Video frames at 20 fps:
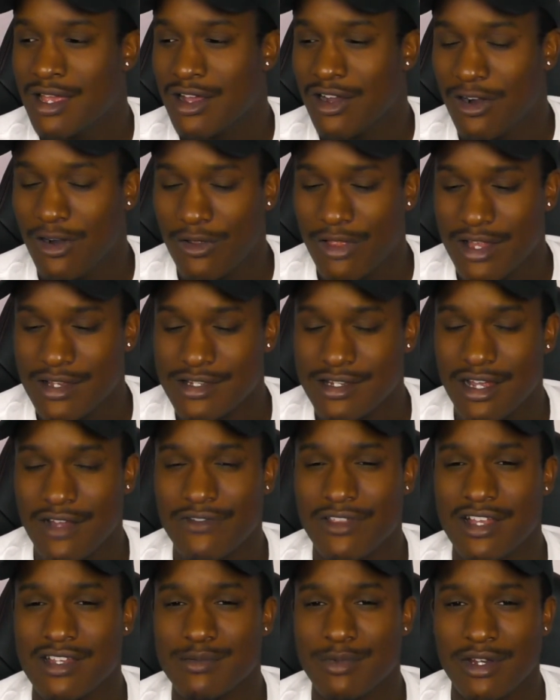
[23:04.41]
all that
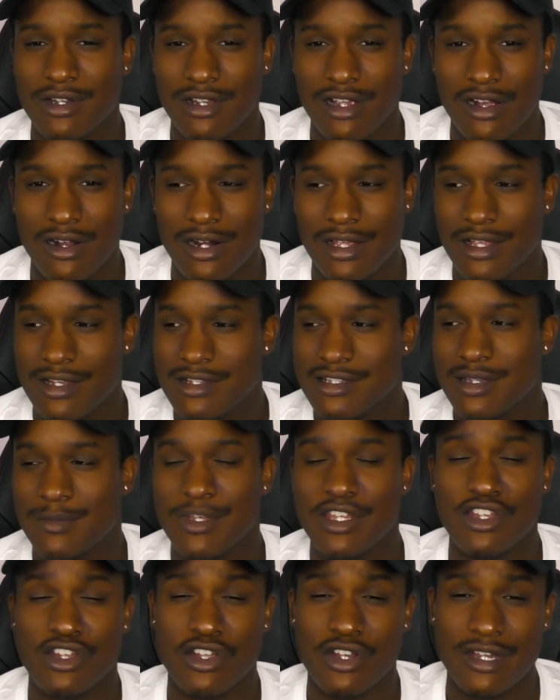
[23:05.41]
stuff that's been going against him,
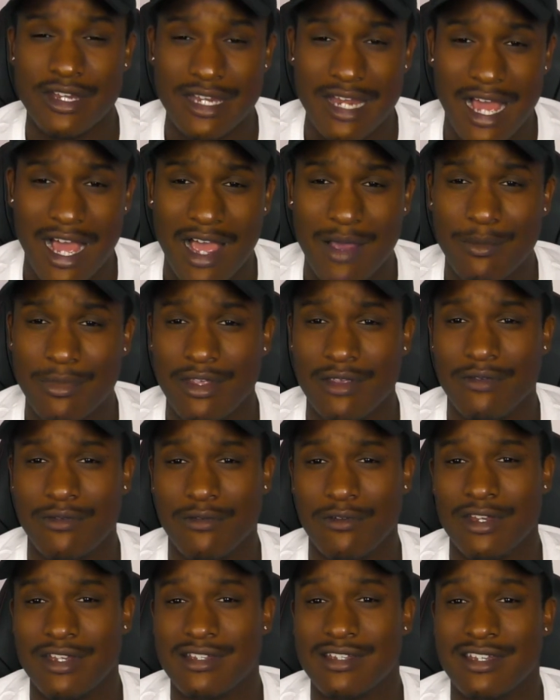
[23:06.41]
he could not be
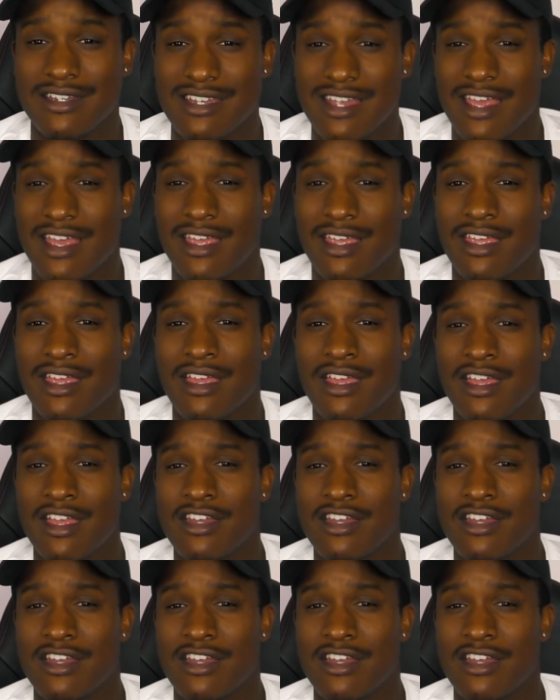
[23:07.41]
free today